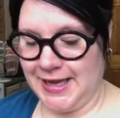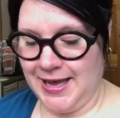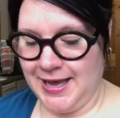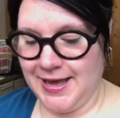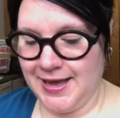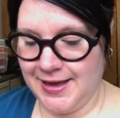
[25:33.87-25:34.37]

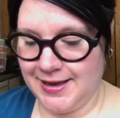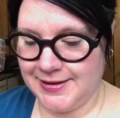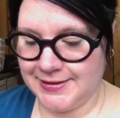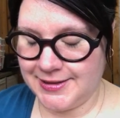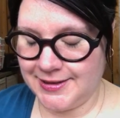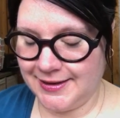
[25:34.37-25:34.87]

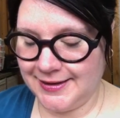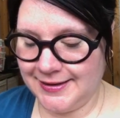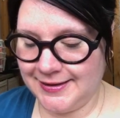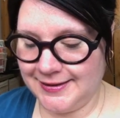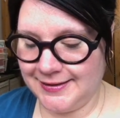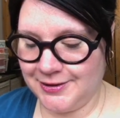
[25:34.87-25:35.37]
and
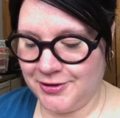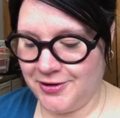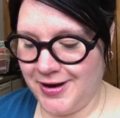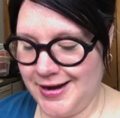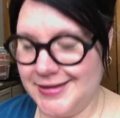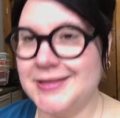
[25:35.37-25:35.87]

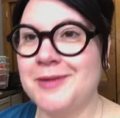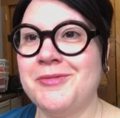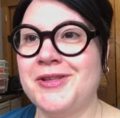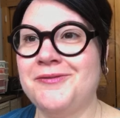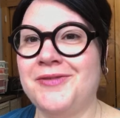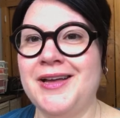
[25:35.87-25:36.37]
create
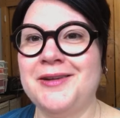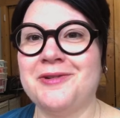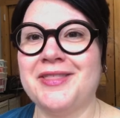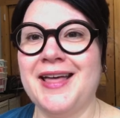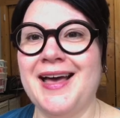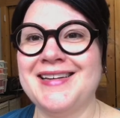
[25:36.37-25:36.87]
something fun
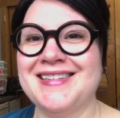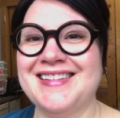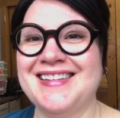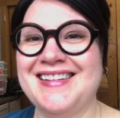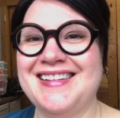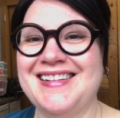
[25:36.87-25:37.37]
with that.
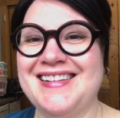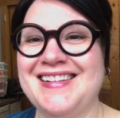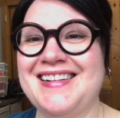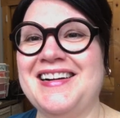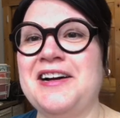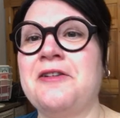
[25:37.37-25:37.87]

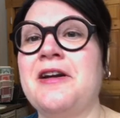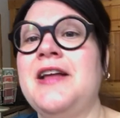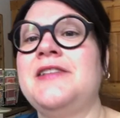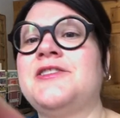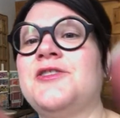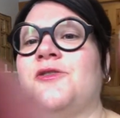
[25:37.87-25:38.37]
All
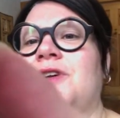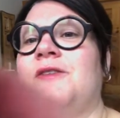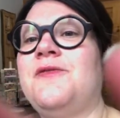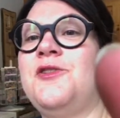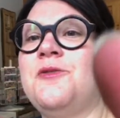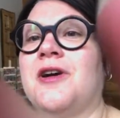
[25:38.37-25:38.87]
right, so
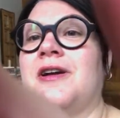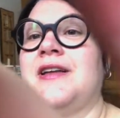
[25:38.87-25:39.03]
if you are